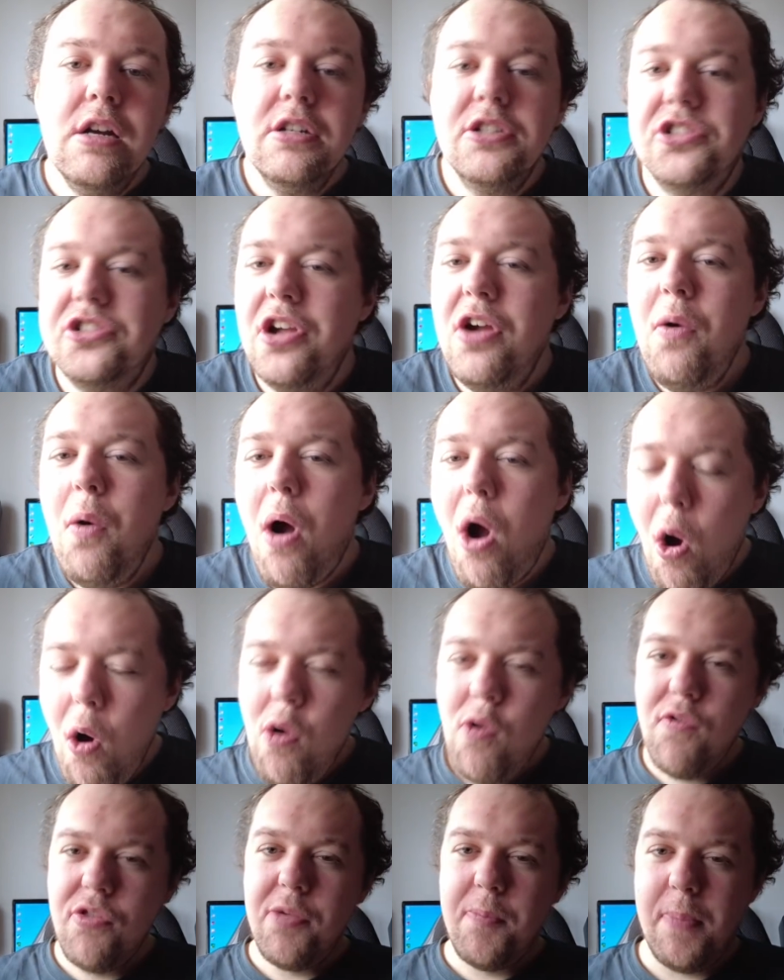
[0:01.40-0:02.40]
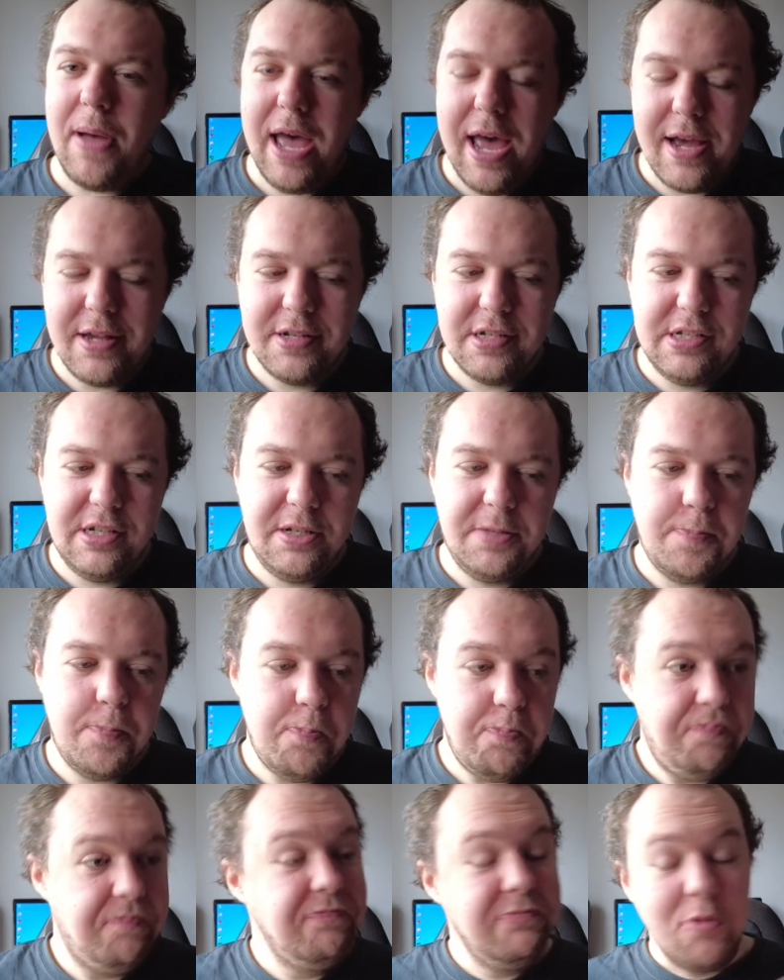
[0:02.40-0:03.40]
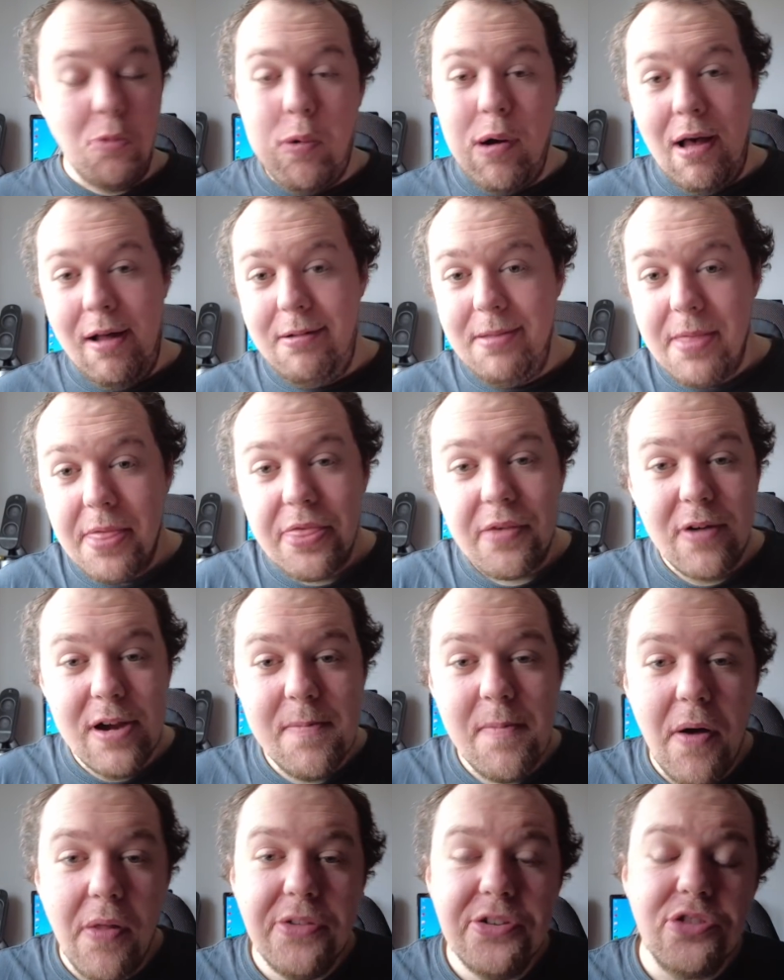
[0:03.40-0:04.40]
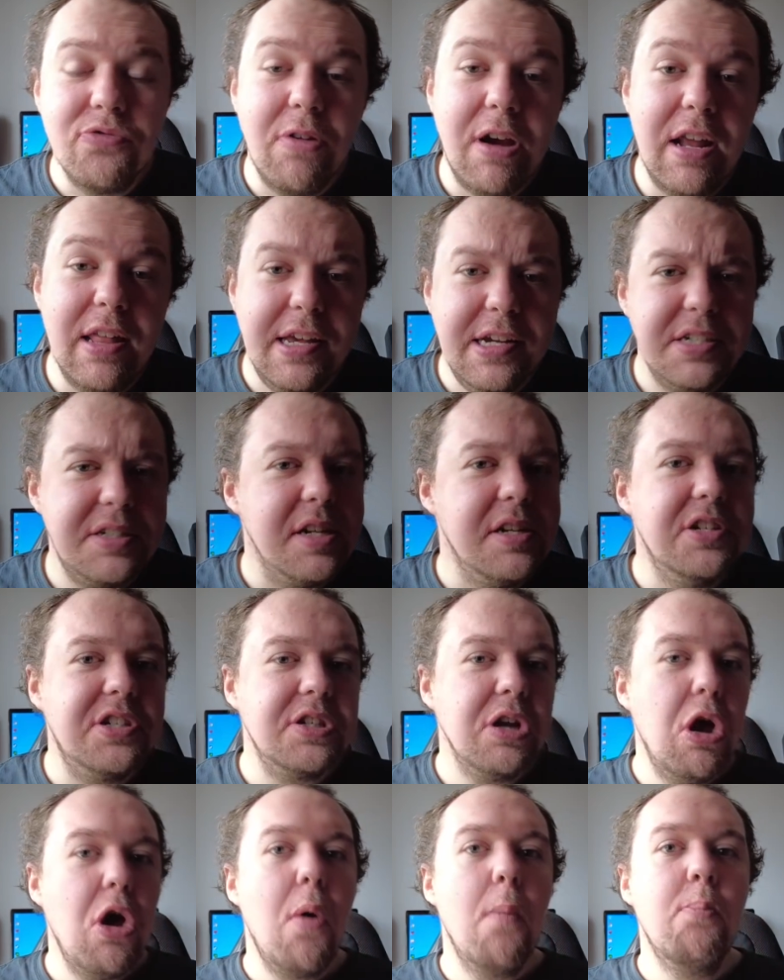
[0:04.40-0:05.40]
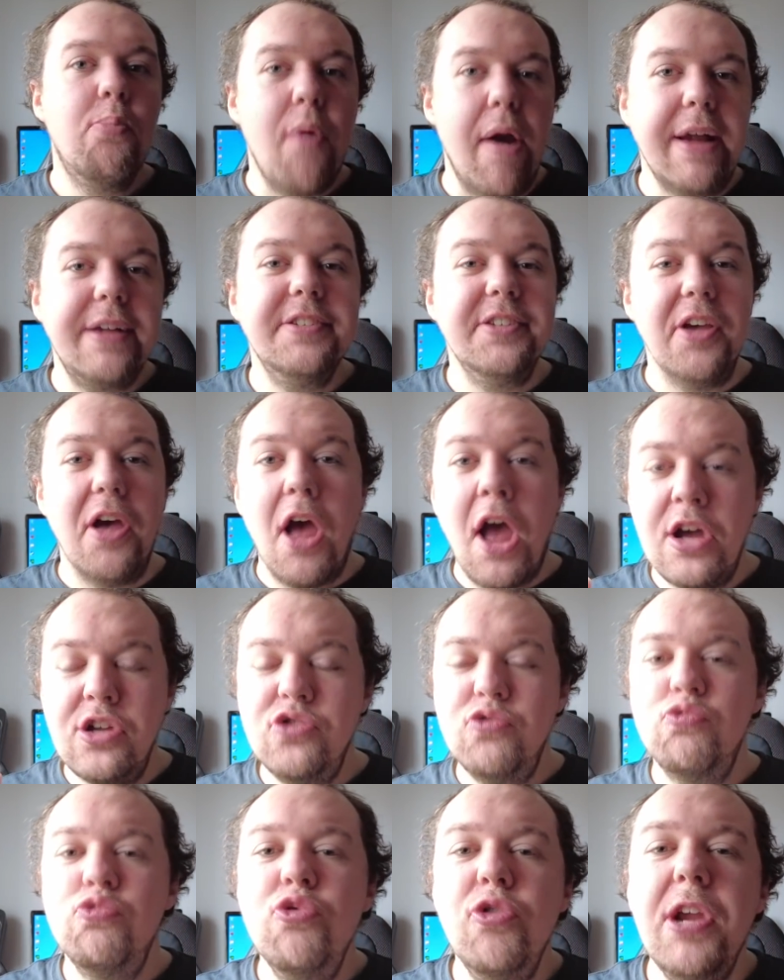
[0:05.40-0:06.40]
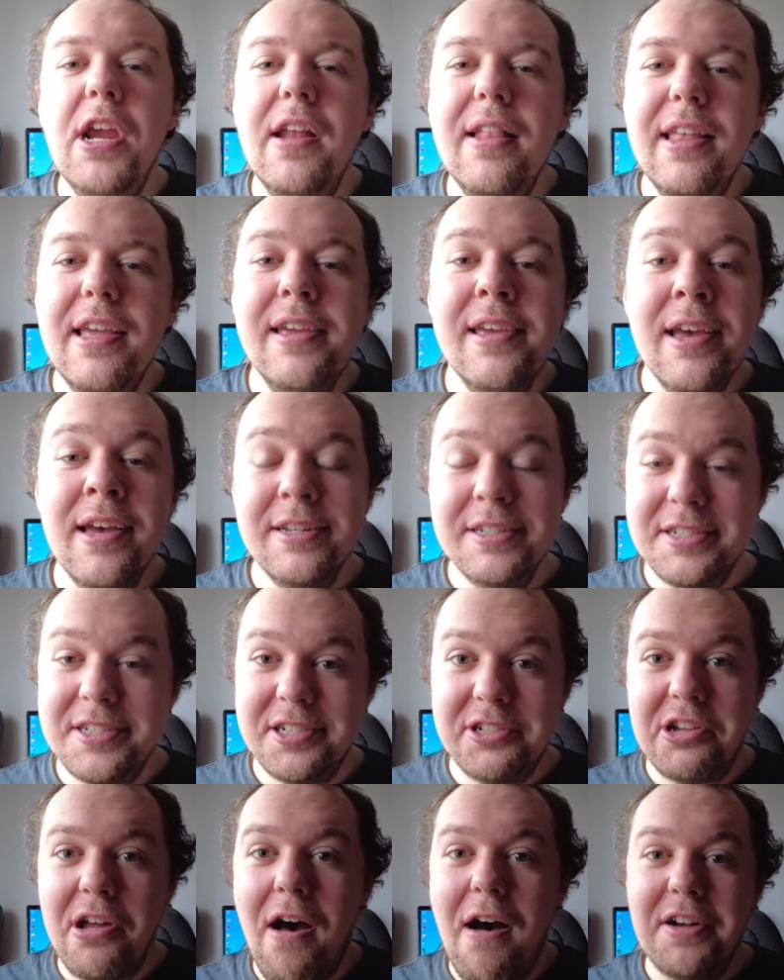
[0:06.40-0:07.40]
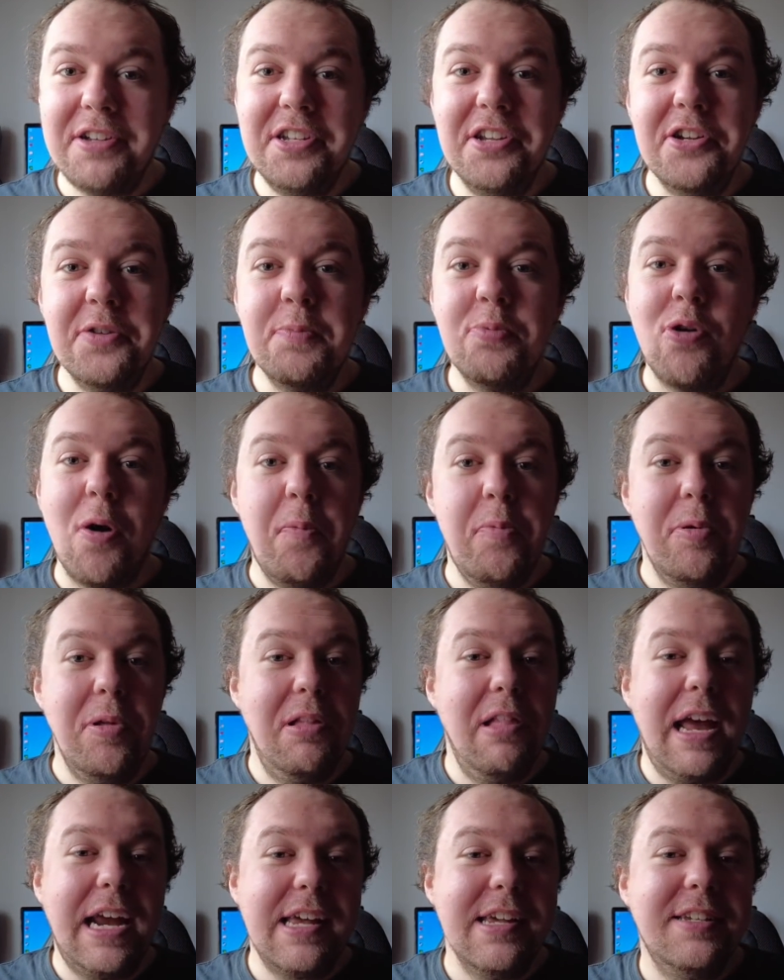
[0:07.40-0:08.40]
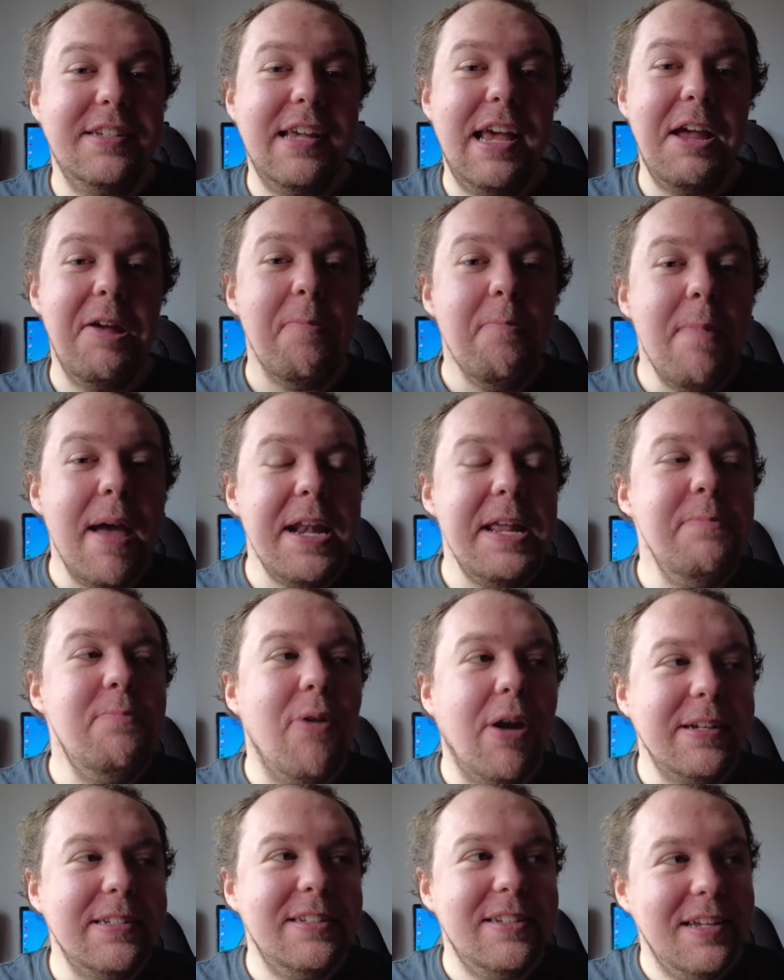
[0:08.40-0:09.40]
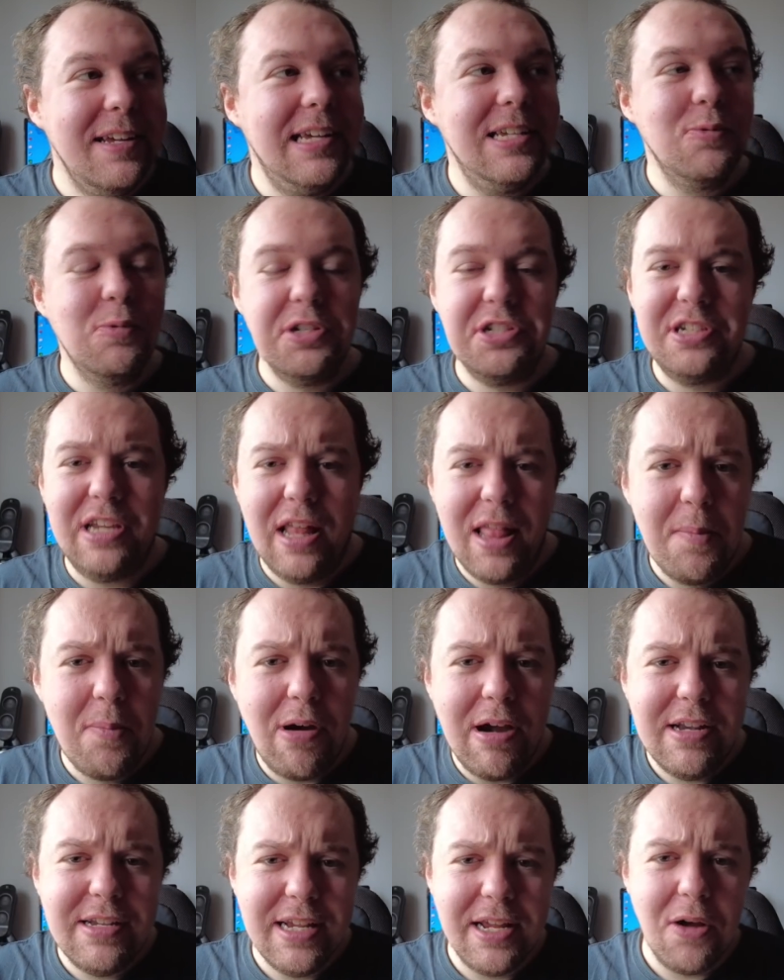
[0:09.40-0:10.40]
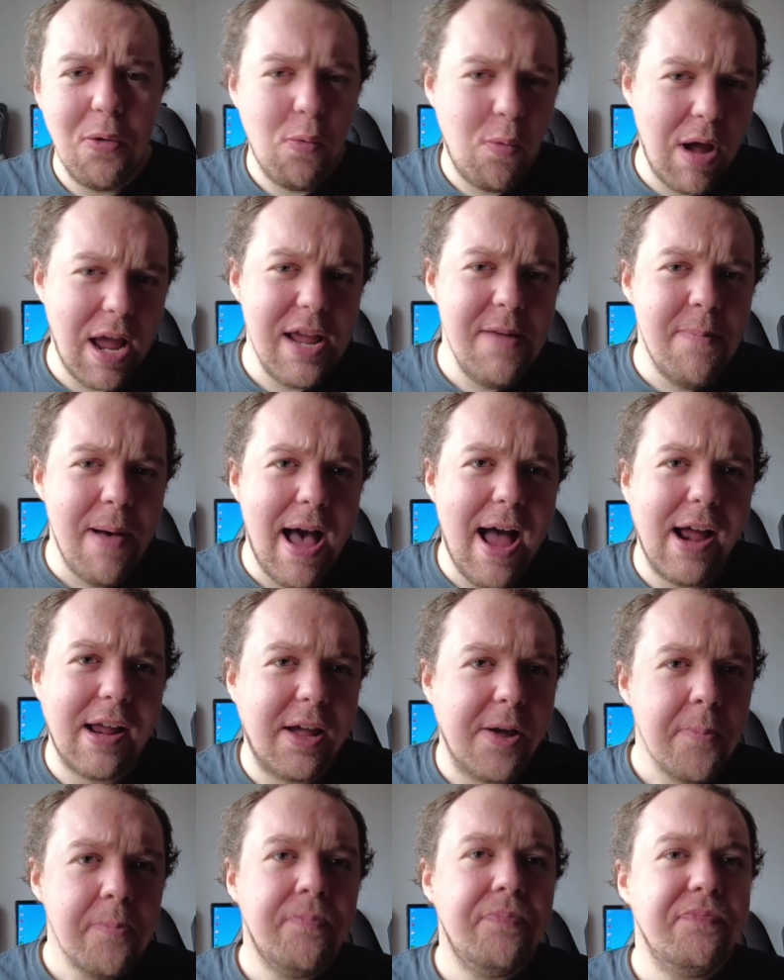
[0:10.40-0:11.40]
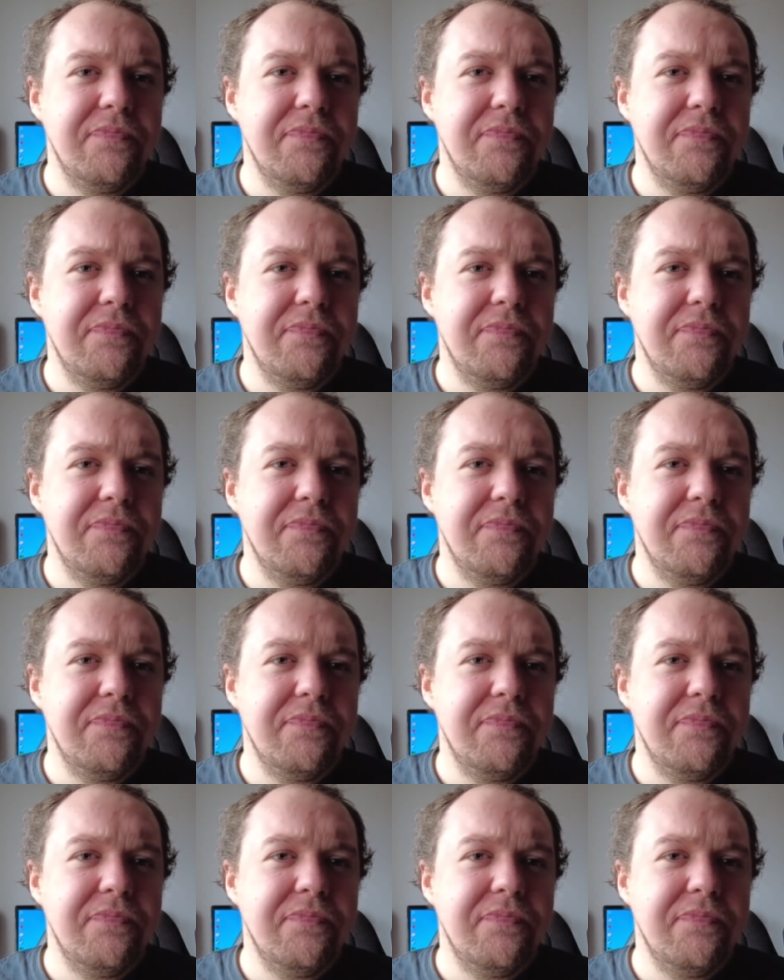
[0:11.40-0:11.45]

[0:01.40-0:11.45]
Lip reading: So over the past, well, 3 months really, since Brexit has really started properly. Like I say, many Brexiteers were celebrating way back